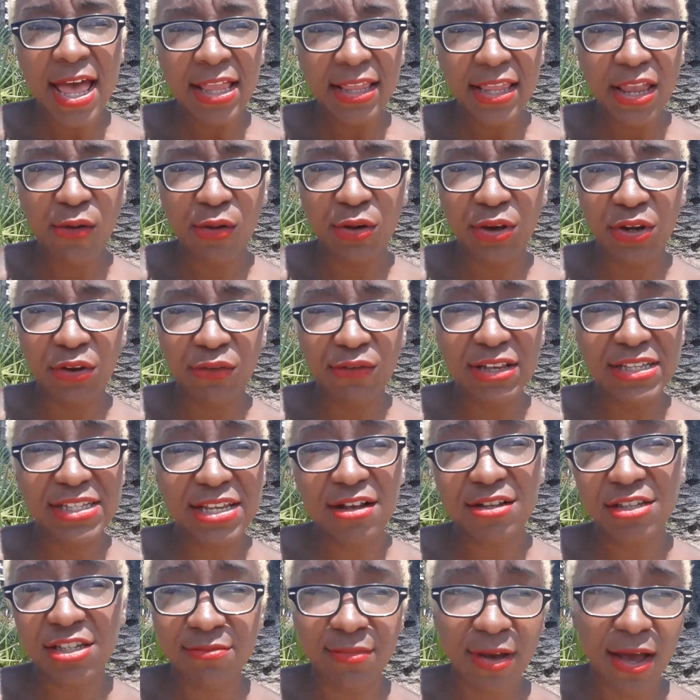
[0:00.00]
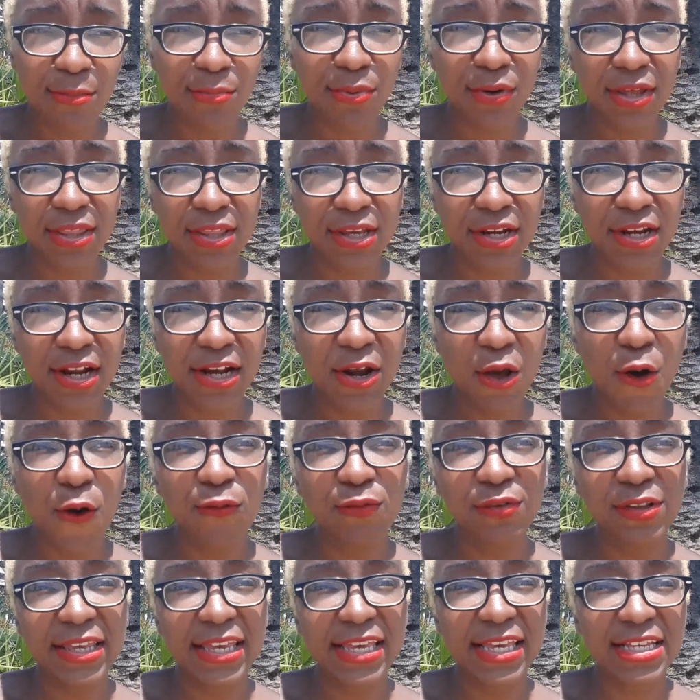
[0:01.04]
They were going to reach out to my brother and
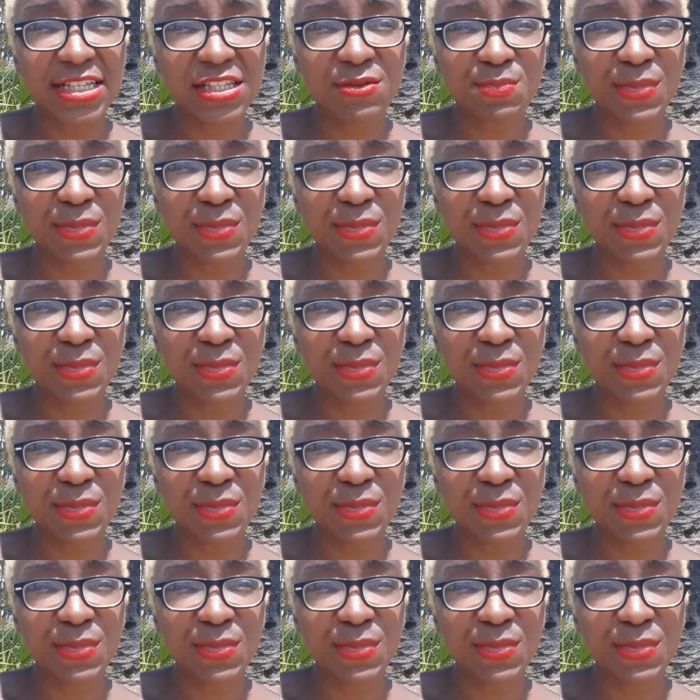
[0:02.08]
hopefully he